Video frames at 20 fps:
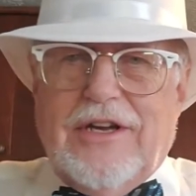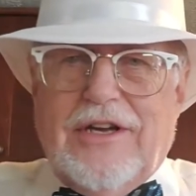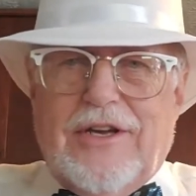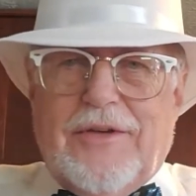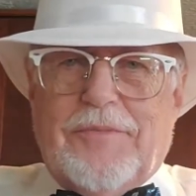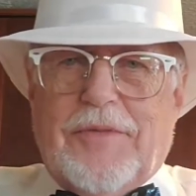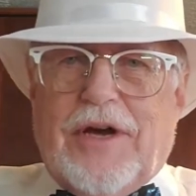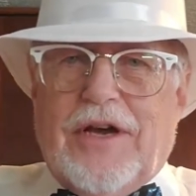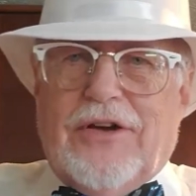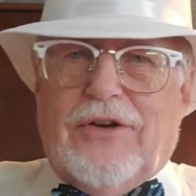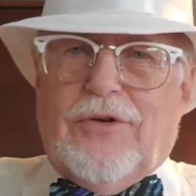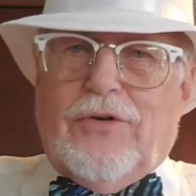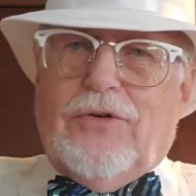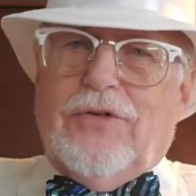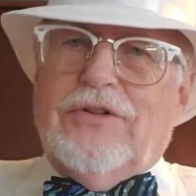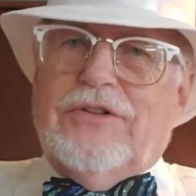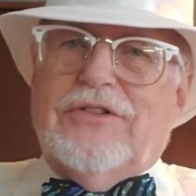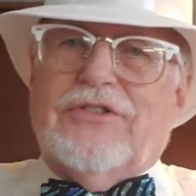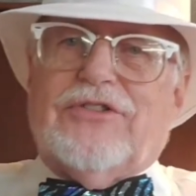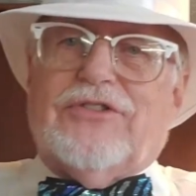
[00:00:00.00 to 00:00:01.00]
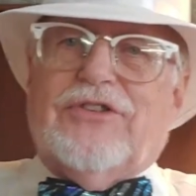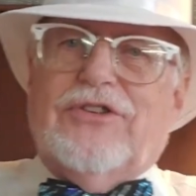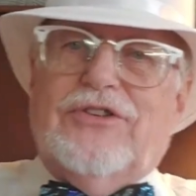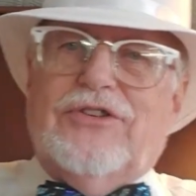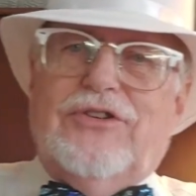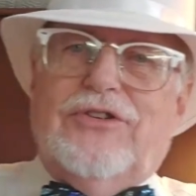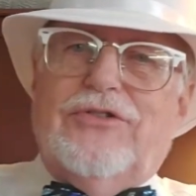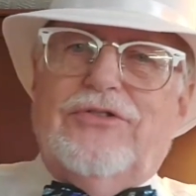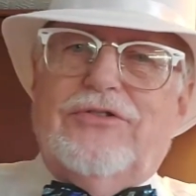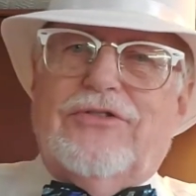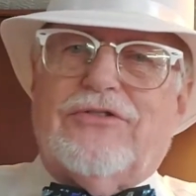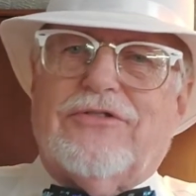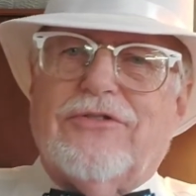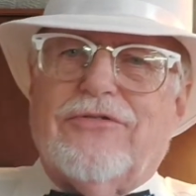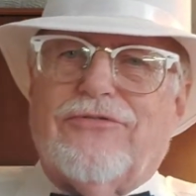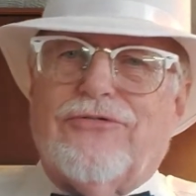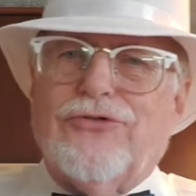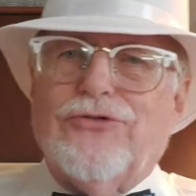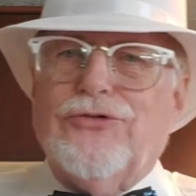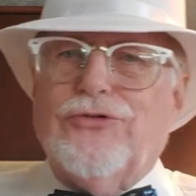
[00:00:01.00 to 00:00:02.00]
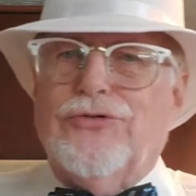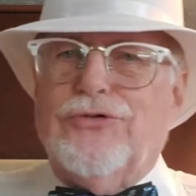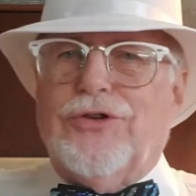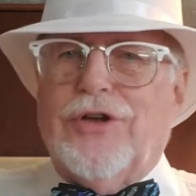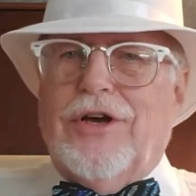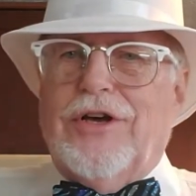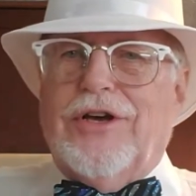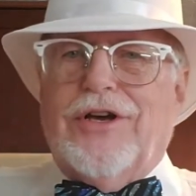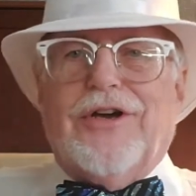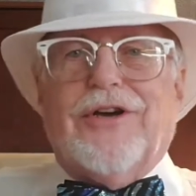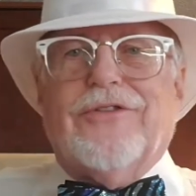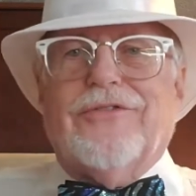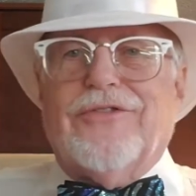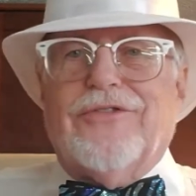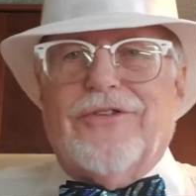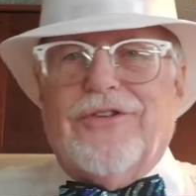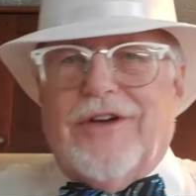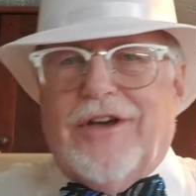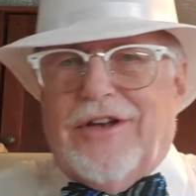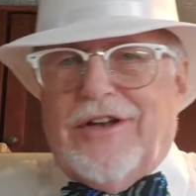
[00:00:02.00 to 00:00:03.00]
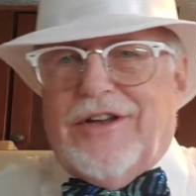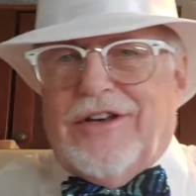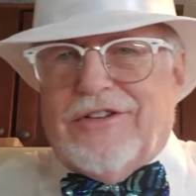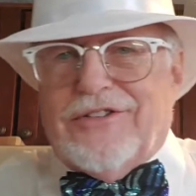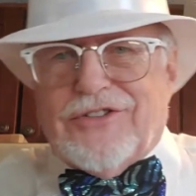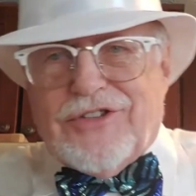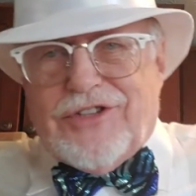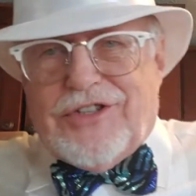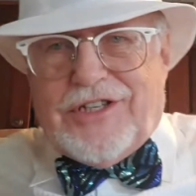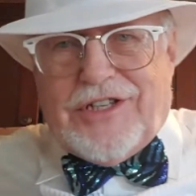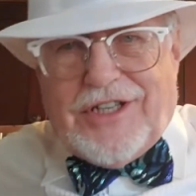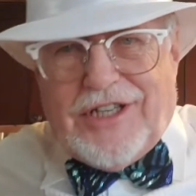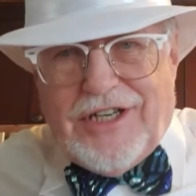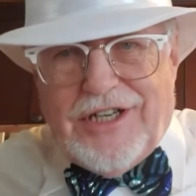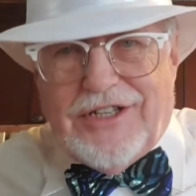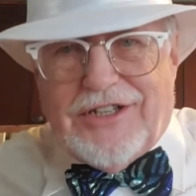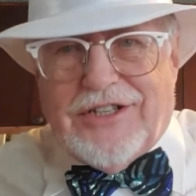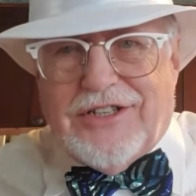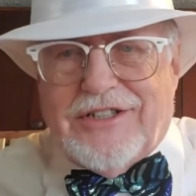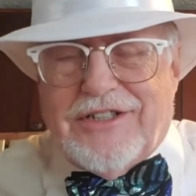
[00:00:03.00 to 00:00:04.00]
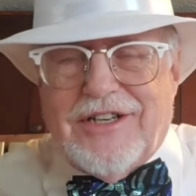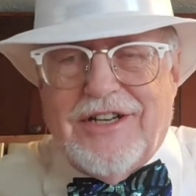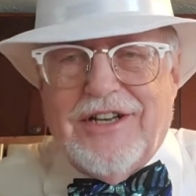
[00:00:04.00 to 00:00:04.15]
My goal is to use the food I have and actually eat it,